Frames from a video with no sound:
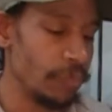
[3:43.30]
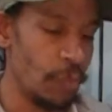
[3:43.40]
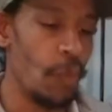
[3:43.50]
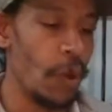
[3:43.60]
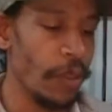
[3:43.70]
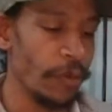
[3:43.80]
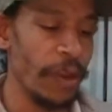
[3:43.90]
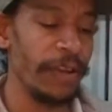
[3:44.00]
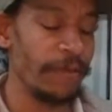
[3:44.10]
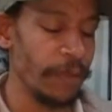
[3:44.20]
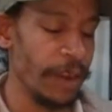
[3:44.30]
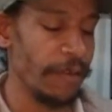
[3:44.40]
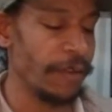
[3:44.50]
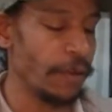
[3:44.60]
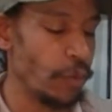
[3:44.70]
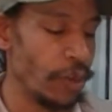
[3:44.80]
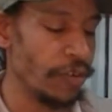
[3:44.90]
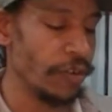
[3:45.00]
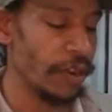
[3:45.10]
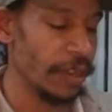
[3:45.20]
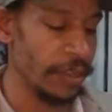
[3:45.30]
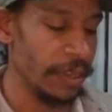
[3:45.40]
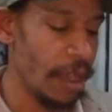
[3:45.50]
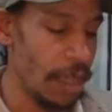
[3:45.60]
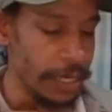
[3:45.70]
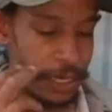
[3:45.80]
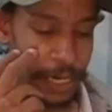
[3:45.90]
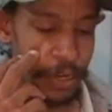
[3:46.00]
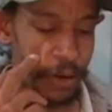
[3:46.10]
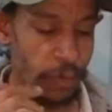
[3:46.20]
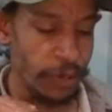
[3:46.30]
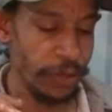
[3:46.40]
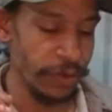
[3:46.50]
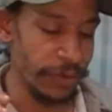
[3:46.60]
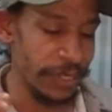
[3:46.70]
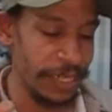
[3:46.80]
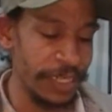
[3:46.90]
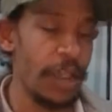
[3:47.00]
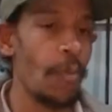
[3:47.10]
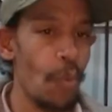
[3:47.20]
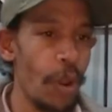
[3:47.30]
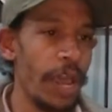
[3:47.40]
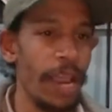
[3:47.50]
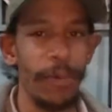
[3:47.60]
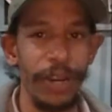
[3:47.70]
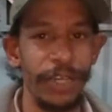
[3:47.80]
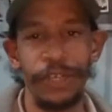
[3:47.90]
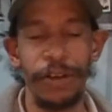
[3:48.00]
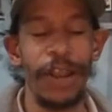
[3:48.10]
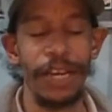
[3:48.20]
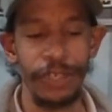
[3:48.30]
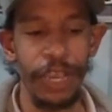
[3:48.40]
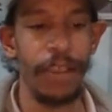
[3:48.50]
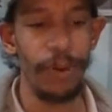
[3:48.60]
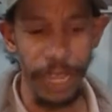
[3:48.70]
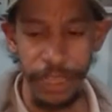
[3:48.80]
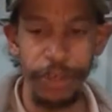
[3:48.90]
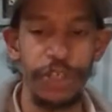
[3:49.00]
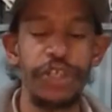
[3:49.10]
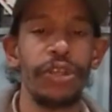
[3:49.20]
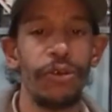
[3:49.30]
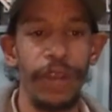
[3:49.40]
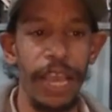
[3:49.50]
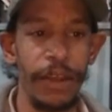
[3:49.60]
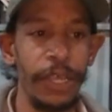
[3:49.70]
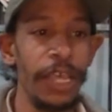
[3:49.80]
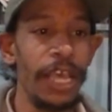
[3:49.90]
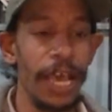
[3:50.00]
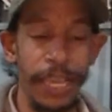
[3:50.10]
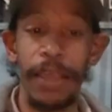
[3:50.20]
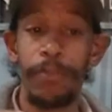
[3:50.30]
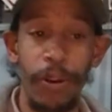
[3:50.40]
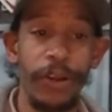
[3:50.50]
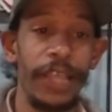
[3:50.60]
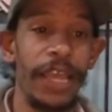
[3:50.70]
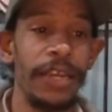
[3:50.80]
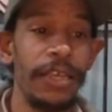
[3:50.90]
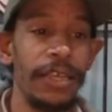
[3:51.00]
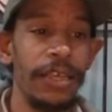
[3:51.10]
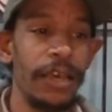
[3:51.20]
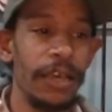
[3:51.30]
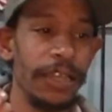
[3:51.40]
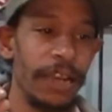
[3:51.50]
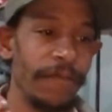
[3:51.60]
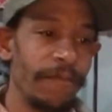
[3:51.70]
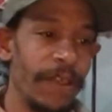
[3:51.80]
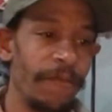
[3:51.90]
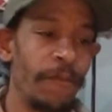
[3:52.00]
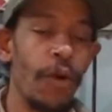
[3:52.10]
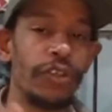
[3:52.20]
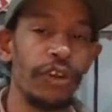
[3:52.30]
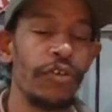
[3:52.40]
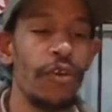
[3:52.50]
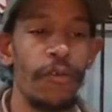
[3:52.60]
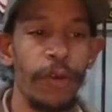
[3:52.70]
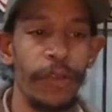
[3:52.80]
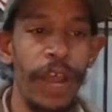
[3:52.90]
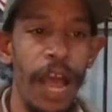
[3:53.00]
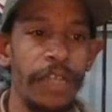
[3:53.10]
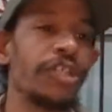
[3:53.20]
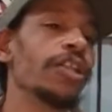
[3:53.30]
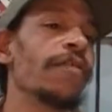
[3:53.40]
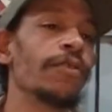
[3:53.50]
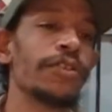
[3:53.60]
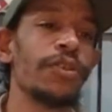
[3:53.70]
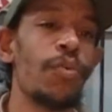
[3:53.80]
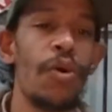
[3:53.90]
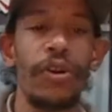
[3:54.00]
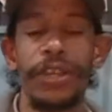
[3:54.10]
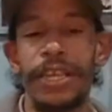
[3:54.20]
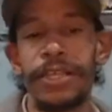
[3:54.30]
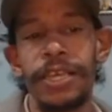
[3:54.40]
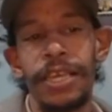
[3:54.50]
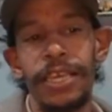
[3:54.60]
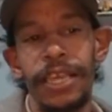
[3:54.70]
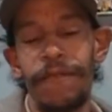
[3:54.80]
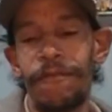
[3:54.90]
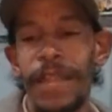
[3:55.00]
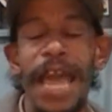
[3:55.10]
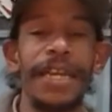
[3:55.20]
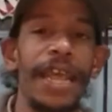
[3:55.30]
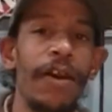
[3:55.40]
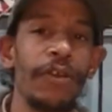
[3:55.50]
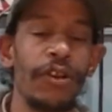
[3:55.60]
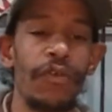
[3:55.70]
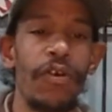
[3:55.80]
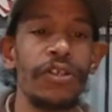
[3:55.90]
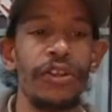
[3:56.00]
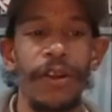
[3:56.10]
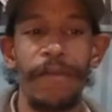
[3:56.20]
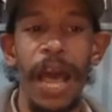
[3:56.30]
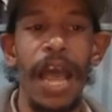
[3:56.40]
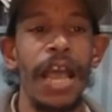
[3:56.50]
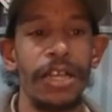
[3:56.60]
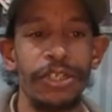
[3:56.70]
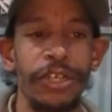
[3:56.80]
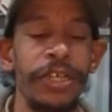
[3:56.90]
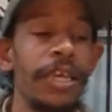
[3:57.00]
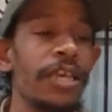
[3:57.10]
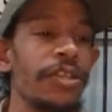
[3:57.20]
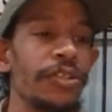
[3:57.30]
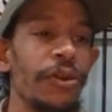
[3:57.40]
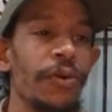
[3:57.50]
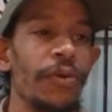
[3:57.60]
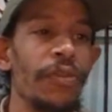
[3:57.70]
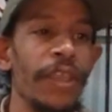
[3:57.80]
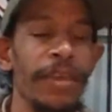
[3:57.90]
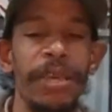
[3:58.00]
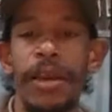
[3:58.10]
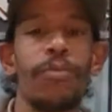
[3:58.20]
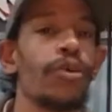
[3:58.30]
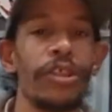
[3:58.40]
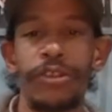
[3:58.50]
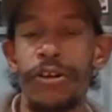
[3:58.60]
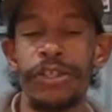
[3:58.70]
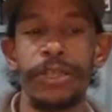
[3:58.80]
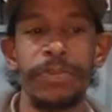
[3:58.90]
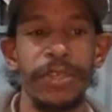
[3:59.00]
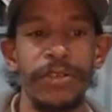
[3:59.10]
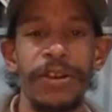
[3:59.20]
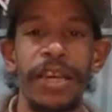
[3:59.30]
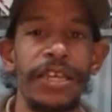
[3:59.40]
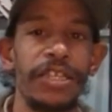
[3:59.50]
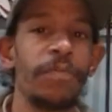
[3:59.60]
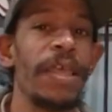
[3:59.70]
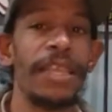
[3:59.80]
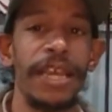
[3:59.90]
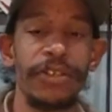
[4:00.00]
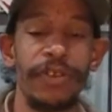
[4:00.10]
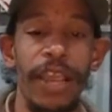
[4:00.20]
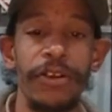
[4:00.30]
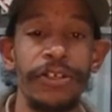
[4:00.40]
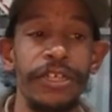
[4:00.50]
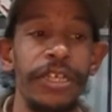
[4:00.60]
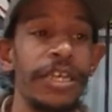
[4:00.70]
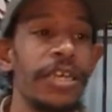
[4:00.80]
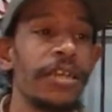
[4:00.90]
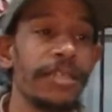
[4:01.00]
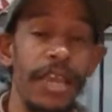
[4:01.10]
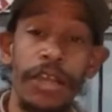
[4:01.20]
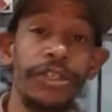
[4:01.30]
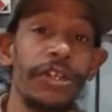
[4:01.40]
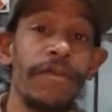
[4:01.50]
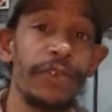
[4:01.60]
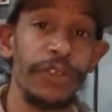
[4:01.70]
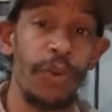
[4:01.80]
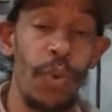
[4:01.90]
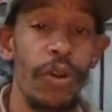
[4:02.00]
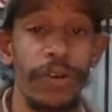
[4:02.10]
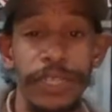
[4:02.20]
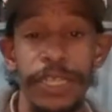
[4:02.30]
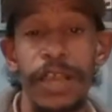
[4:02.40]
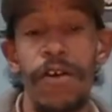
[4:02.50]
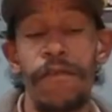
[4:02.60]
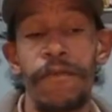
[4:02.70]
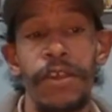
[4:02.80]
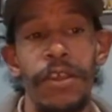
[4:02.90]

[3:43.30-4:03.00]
while they're ready for their winter haunts and their winter somewhat hibernation. They don't actually hibernate, they just slow down. Again, part of that fall turnover, the oxygen levels in the water get flattened out across. You don't have high oxygen, so they become more lethargic because they're not going to expend that extra energy because the oxygen levels in the water itself